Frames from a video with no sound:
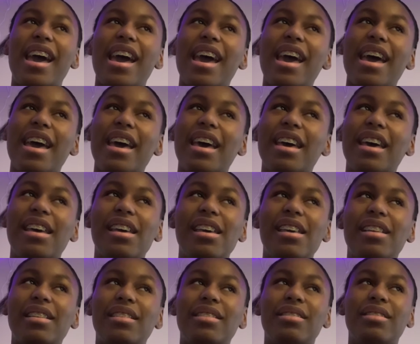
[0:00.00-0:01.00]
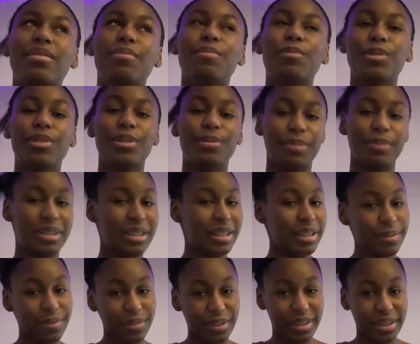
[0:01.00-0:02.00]
And more
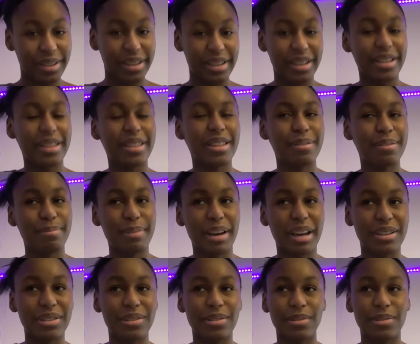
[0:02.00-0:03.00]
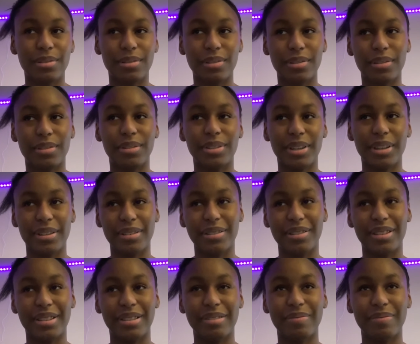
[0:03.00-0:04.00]
specifically, the magical girl
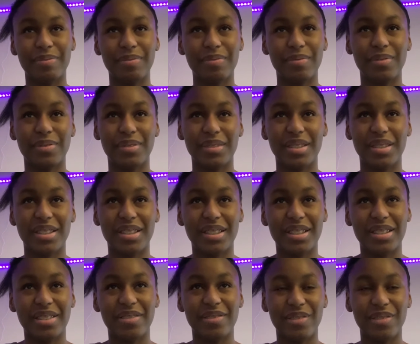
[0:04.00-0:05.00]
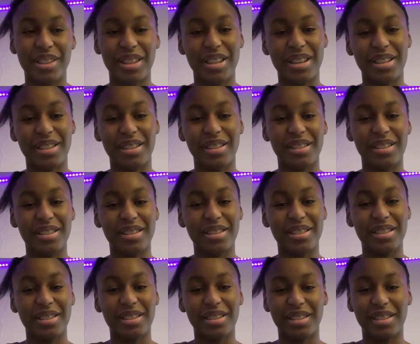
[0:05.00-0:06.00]
genre within
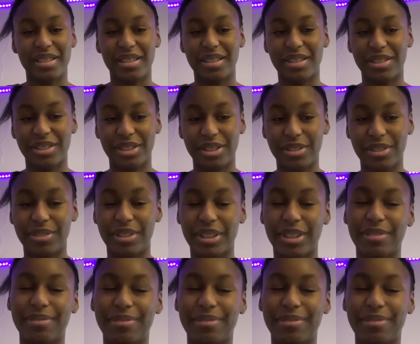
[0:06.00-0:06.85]
shoujo.